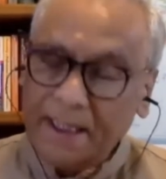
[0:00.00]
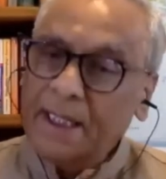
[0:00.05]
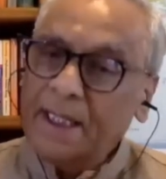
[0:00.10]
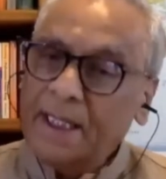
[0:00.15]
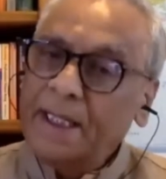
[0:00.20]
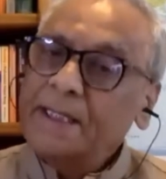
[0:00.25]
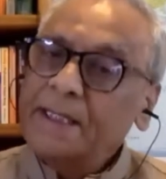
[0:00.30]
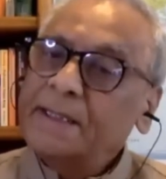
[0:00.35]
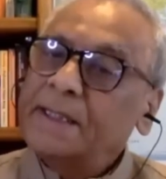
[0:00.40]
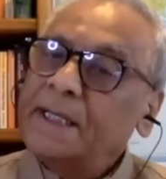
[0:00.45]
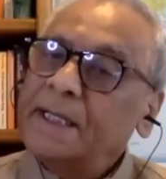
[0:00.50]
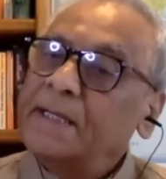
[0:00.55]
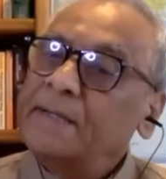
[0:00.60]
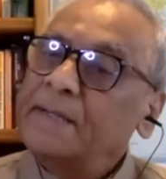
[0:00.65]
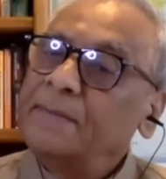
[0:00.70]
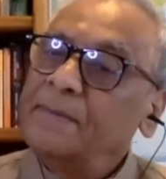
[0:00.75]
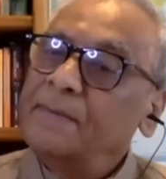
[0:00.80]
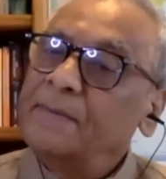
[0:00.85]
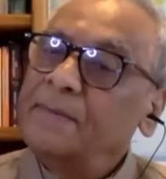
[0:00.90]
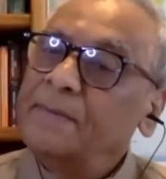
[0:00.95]
He
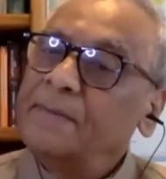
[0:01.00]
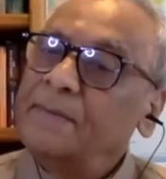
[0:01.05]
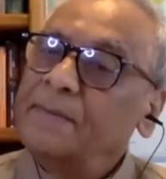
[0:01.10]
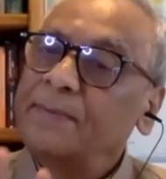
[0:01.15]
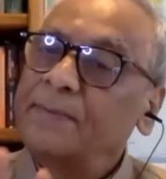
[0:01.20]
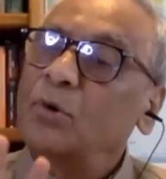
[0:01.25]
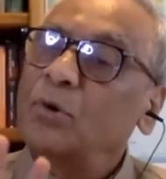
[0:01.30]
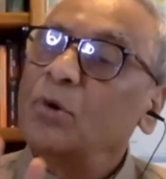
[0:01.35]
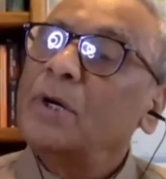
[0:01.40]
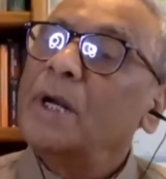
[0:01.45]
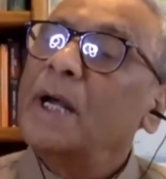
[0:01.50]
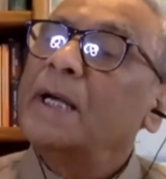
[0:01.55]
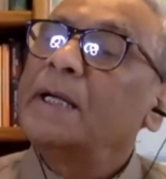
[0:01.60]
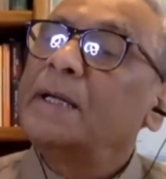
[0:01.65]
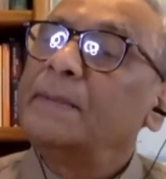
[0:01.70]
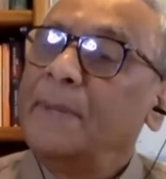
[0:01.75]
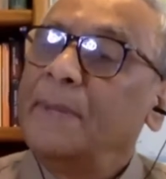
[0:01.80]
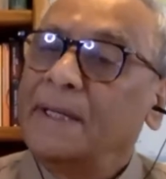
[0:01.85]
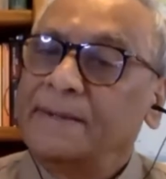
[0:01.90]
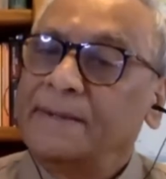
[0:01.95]
said there are four
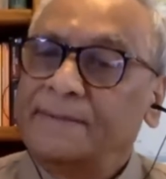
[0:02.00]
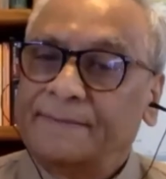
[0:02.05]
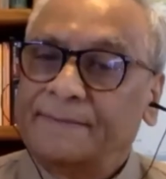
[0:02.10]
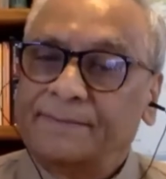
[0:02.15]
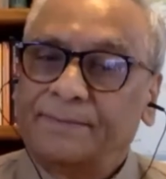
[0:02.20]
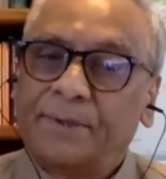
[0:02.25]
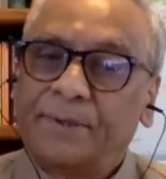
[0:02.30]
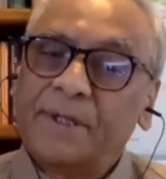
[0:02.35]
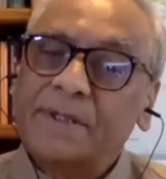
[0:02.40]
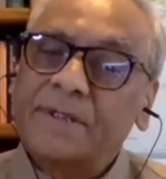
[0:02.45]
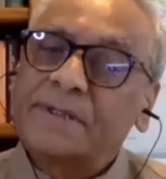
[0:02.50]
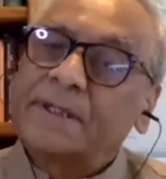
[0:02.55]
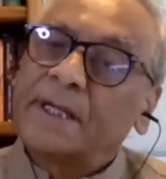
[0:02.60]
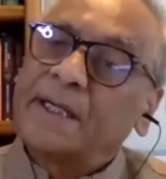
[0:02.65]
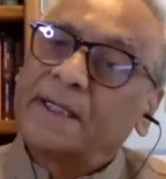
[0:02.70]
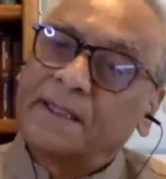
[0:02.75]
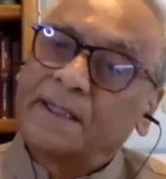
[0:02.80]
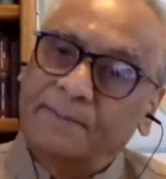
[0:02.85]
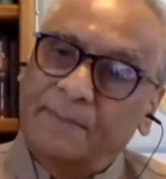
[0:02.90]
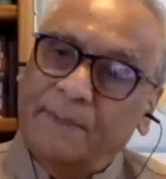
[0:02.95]
agreements.
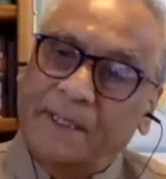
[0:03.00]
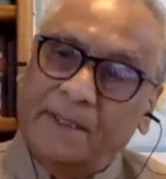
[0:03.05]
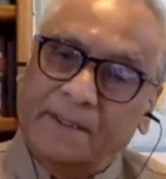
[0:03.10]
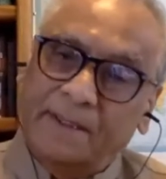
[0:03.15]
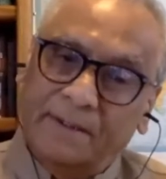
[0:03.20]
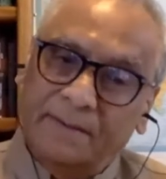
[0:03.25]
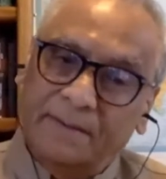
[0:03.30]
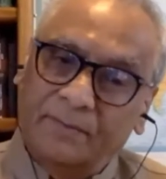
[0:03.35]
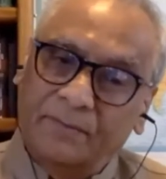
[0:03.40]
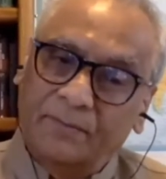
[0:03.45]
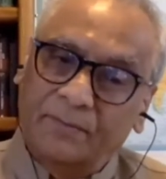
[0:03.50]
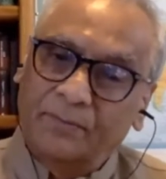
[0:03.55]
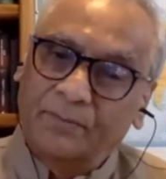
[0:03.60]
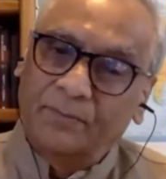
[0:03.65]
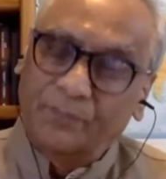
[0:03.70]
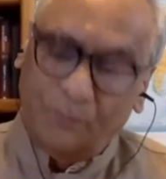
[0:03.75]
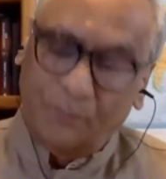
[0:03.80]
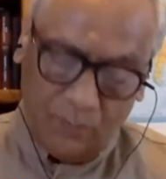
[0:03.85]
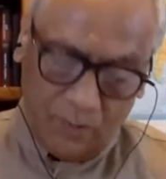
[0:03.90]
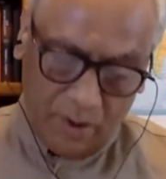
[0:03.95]
First agreement,
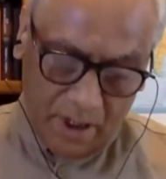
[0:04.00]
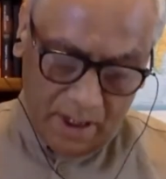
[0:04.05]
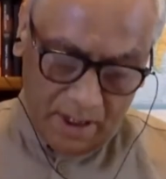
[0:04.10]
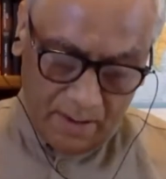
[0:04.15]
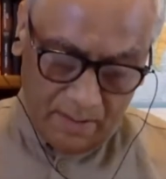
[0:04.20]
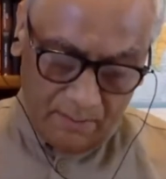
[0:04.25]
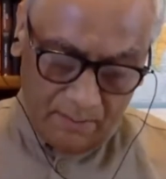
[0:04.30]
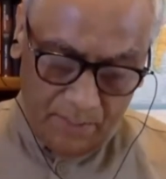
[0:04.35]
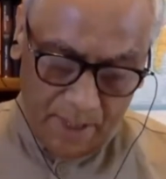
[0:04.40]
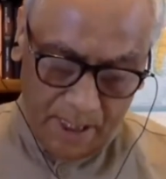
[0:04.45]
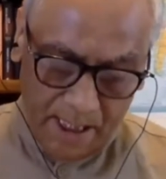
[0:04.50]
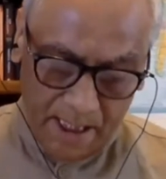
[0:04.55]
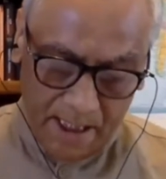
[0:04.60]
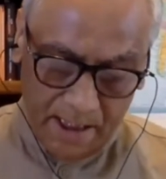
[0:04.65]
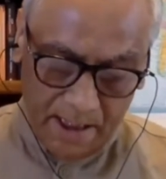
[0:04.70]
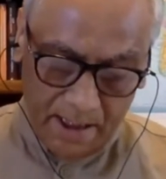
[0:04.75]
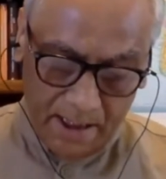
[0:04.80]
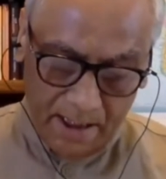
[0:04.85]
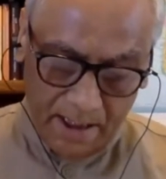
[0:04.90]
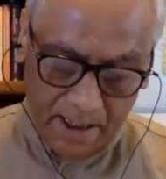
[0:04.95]

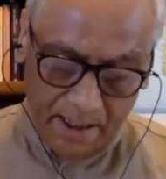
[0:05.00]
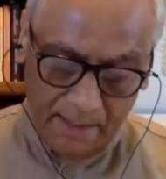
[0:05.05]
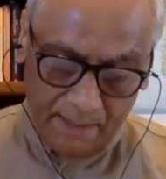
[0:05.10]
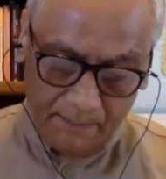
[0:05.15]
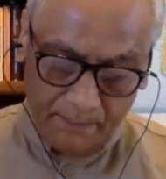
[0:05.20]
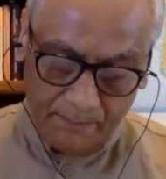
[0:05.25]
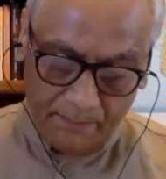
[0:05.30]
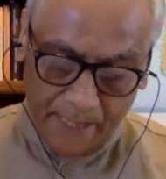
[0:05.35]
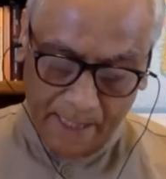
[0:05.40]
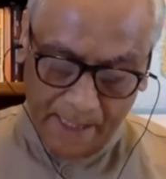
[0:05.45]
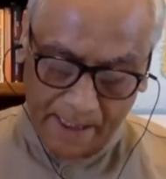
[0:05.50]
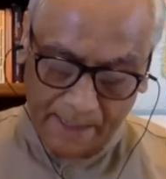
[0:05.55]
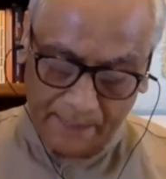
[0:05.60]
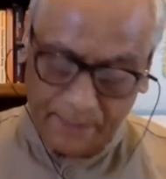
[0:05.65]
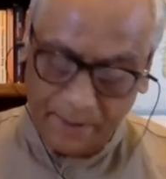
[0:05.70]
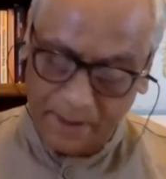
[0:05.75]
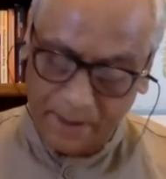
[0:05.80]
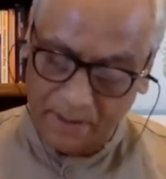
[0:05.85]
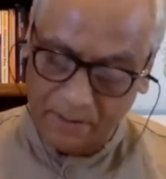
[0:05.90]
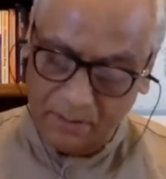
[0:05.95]
be
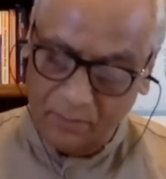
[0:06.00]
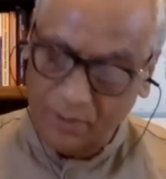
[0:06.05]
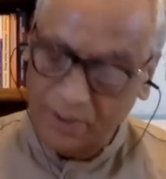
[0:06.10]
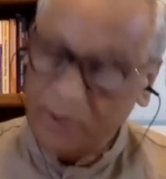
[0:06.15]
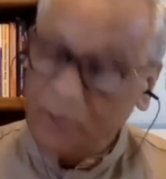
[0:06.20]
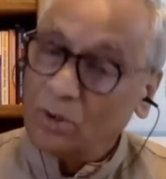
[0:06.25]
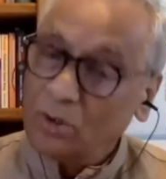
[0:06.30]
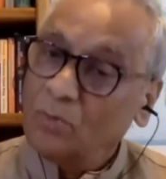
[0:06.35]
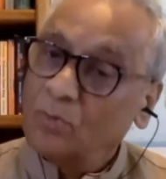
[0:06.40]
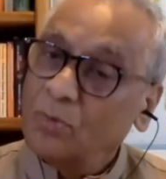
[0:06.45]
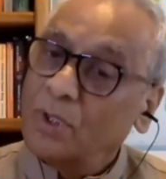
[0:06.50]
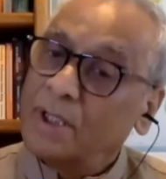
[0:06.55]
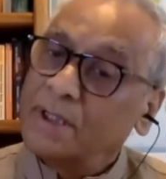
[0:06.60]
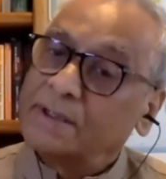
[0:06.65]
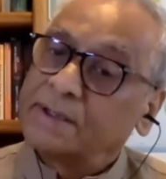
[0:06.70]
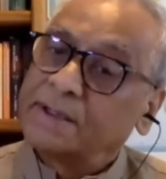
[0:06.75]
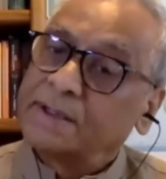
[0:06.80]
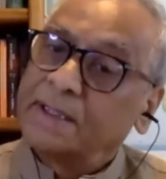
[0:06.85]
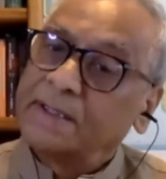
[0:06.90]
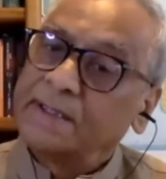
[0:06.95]
impeccable with your
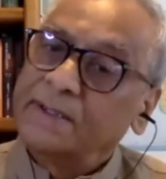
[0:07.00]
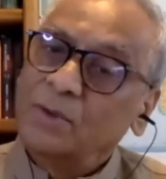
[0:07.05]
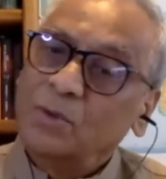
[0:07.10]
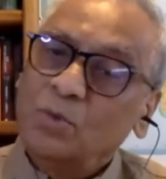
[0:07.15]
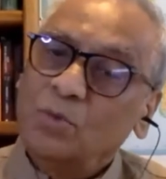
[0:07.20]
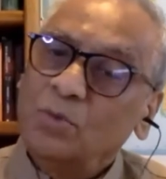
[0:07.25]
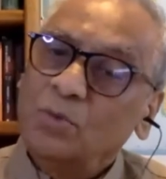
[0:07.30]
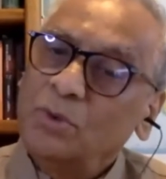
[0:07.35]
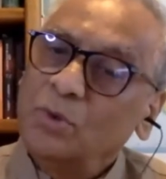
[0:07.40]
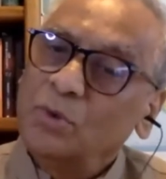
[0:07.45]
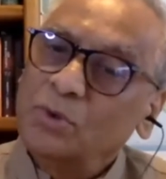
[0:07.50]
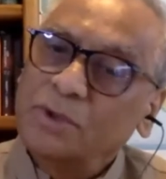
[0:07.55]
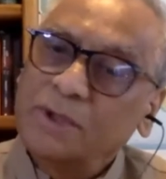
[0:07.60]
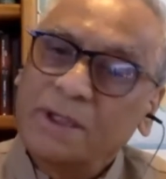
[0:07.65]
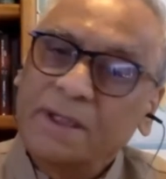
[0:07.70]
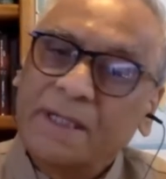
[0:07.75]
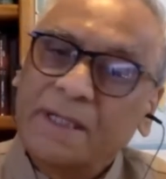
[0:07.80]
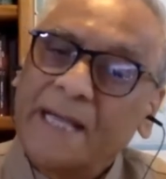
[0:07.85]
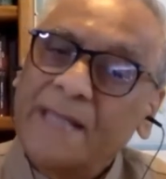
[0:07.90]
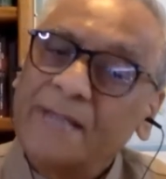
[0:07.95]
words, that you use the
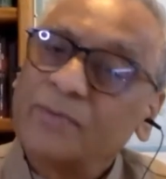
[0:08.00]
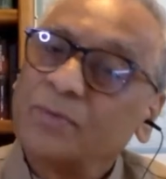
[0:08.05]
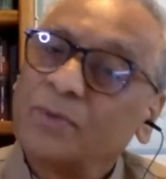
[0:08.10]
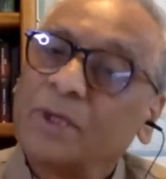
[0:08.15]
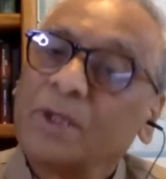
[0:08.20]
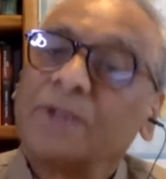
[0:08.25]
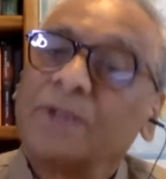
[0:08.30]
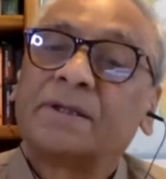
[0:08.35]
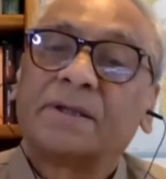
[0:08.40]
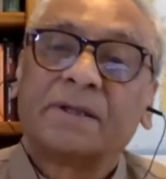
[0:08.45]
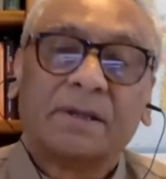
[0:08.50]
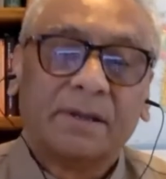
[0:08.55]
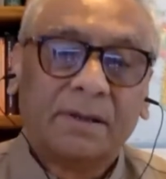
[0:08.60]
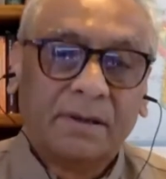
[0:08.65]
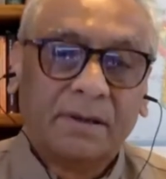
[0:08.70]
nice words.